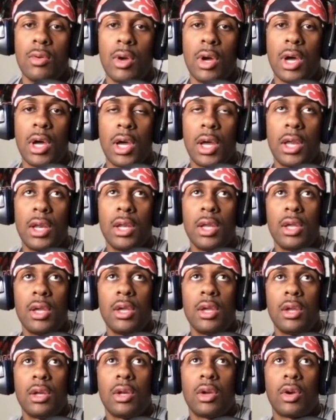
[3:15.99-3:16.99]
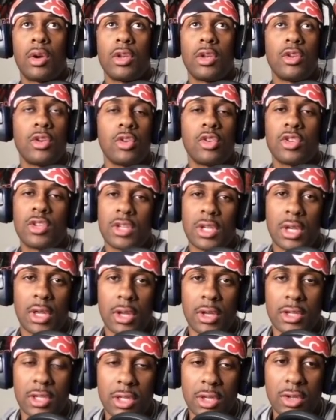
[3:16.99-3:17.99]
Uh, you just like a
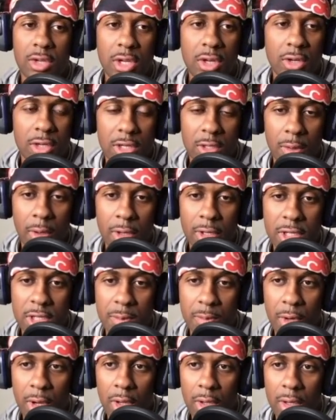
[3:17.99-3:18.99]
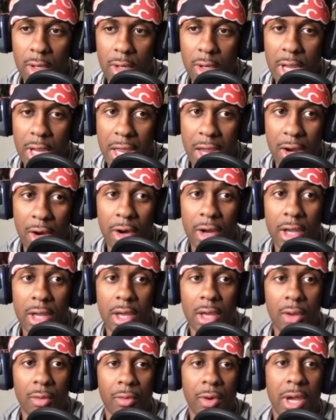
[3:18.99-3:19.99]
you said small smaller
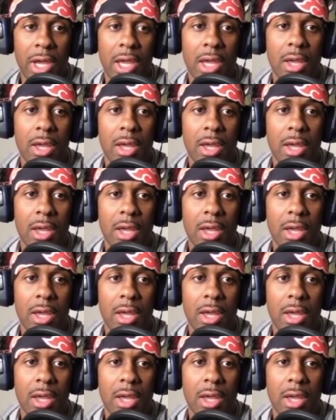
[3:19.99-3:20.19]
area right